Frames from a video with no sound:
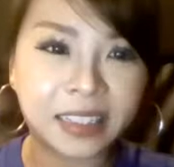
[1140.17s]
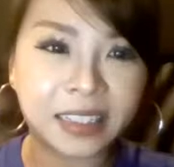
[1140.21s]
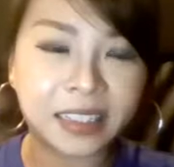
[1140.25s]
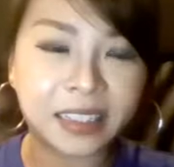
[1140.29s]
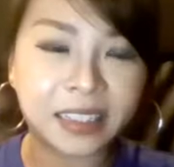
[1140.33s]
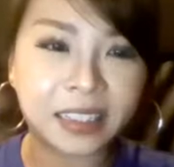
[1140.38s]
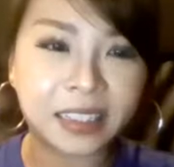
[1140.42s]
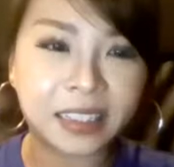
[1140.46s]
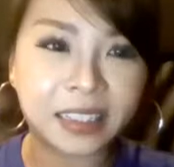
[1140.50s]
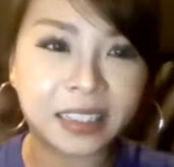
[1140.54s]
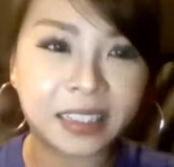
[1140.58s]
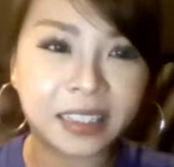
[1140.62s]

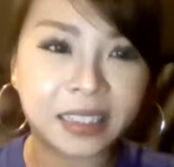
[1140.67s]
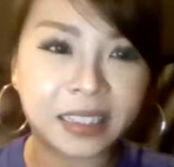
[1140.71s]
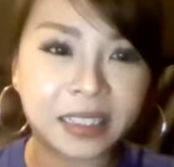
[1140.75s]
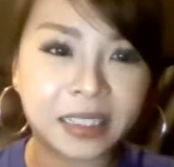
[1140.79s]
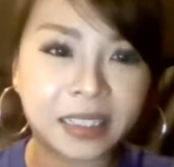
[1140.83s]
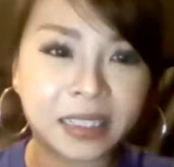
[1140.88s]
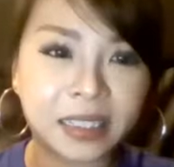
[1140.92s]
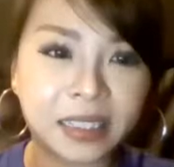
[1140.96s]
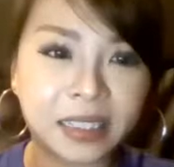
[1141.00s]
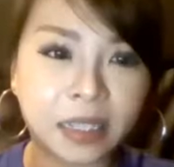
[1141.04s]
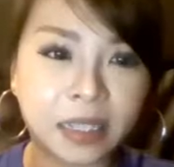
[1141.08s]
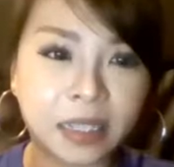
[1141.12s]
zinc,
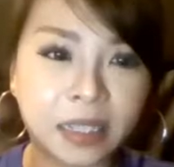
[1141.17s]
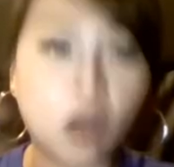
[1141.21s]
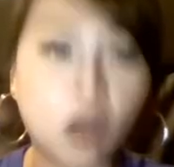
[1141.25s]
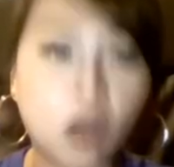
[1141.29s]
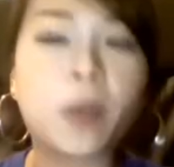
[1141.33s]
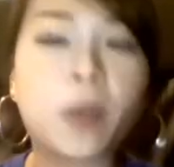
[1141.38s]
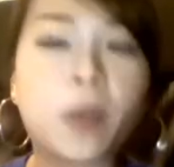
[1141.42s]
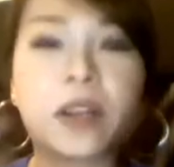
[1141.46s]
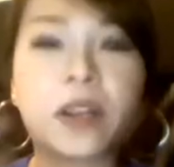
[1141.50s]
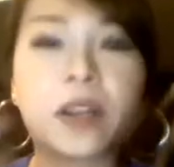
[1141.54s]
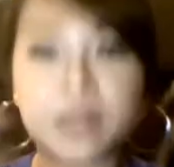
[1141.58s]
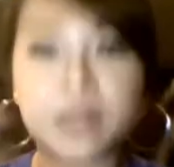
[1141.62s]
or oh, made,
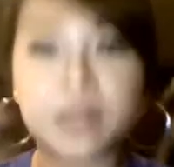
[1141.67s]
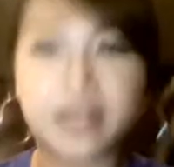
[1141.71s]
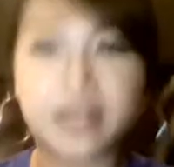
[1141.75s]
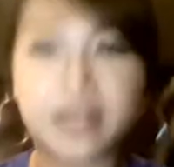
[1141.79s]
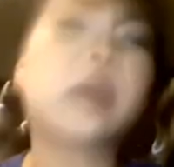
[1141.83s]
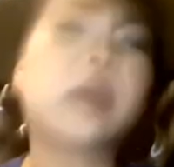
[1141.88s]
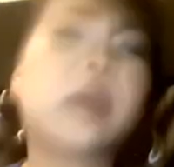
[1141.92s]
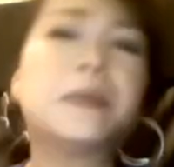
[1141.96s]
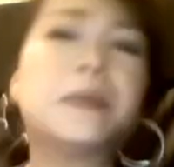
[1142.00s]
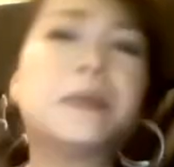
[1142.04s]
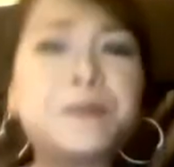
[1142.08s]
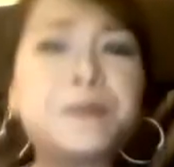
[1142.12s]
of,
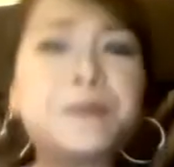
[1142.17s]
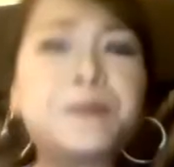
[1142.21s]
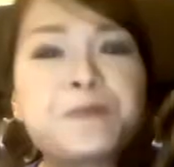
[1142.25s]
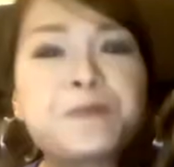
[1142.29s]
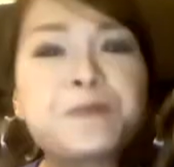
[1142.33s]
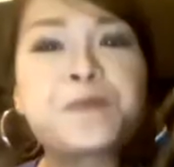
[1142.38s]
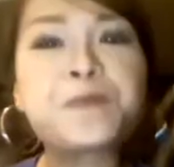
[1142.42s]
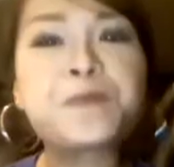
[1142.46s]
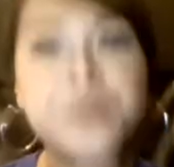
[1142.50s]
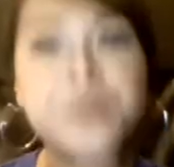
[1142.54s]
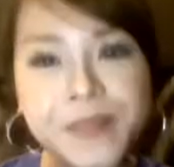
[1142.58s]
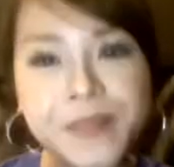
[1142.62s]
made
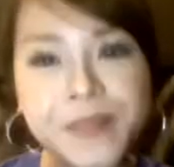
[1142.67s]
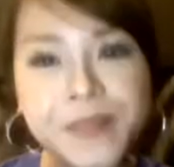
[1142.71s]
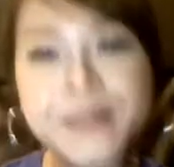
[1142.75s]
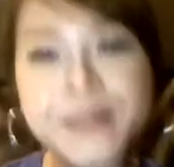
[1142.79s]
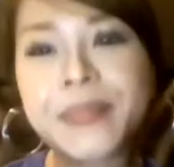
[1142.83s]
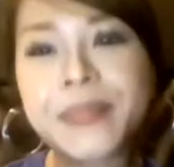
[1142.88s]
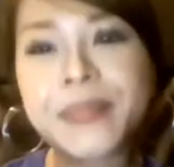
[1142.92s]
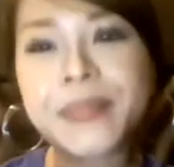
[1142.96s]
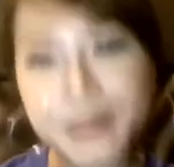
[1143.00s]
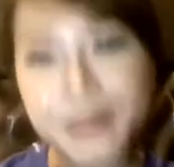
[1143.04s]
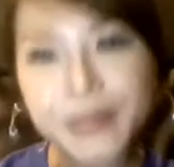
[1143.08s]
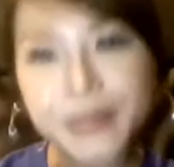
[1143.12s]
of zinc,
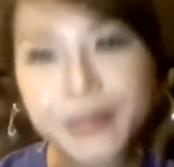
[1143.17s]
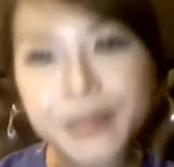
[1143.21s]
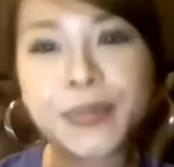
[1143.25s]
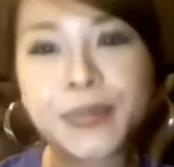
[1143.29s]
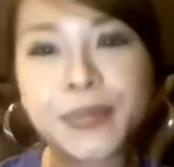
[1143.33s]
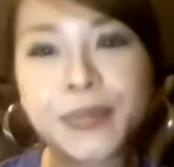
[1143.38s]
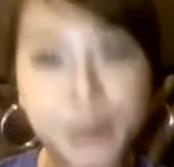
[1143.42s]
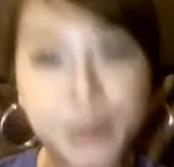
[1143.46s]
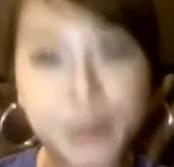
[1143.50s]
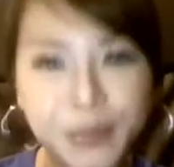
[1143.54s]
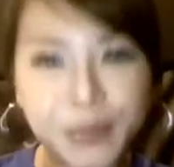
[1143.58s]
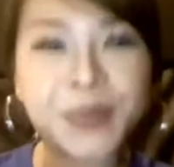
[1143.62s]
mm-hmm.
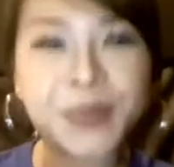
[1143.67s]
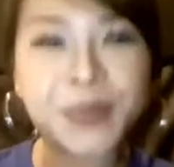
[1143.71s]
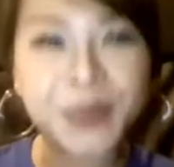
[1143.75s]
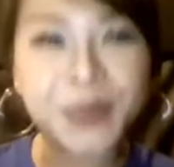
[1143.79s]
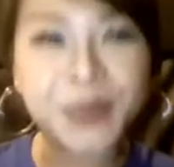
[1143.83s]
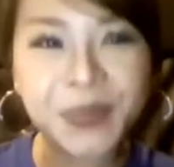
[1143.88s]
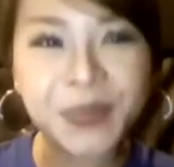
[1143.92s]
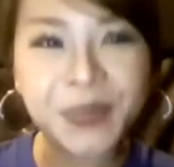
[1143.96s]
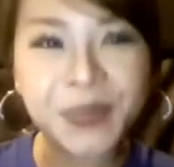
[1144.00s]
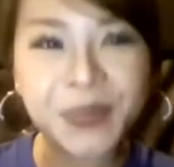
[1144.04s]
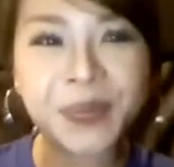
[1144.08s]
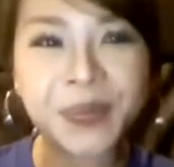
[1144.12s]
Mm-hmm.
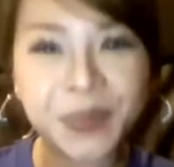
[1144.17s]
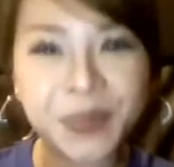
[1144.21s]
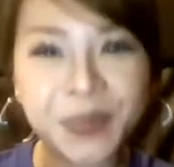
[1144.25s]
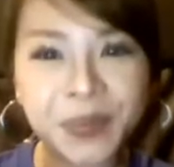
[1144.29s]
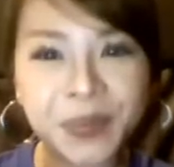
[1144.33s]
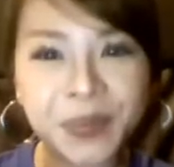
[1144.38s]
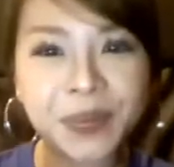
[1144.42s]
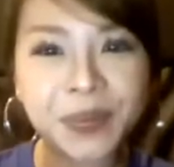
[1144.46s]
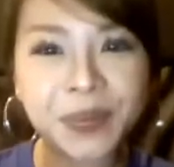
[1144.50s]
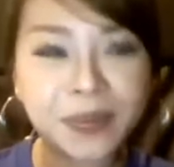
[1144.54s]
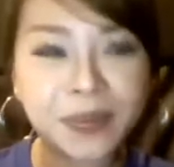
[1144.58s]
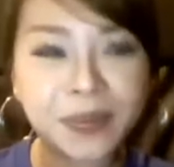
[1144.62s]
uh,
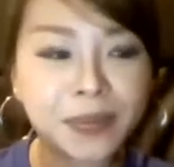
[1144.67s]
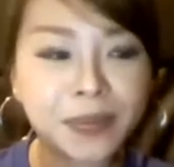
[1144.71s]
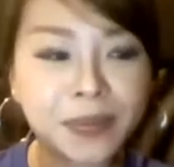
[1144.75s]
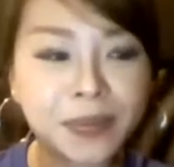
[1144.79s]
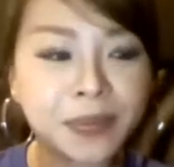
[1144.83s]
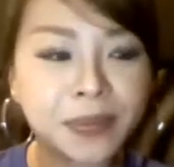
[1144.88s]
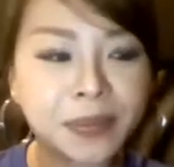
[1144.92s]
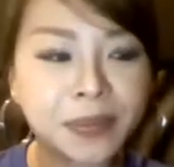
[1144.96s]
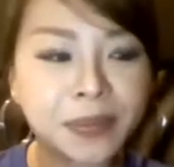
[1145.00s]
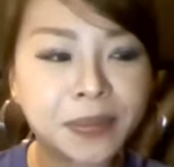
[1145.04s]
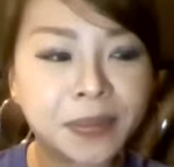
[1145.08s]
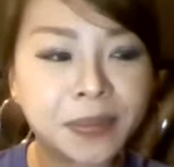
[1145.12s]

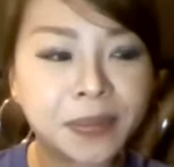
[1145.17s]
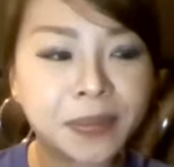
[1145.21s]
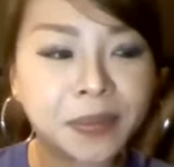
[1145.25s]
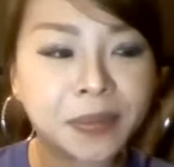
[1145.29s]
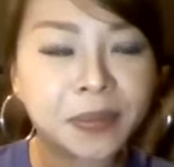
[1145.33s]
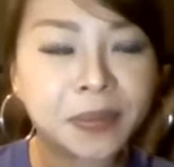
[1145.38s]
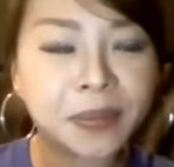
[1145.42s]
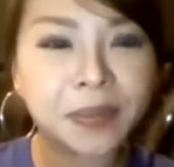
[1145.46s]
mm-hmm. uh,